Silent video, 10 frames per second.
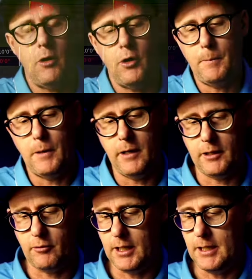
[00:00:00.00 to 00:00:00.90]
on a putting
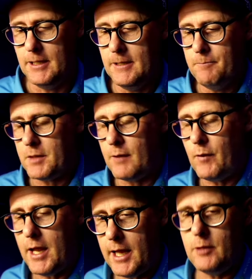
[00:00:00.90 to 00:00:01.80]
green. If
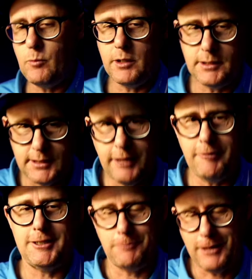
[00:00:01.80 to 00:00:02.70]
anyone is
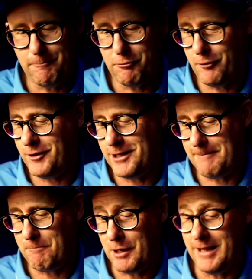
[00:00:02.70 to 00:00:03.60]
serious about improving their
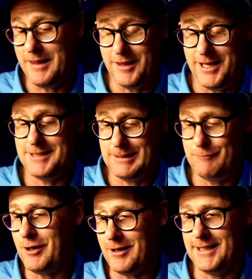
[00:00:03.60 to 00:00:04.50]
putting, this
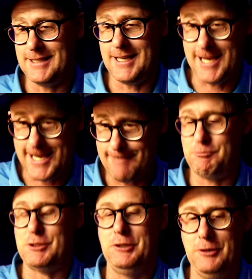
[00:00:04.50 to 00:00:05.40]
device
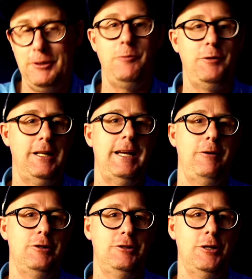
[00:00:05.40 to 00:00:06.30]
absolutely would allow
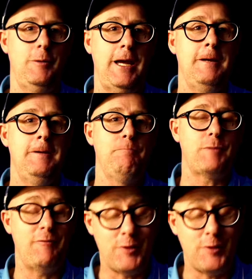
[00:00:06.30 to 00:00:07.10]
you to do it if you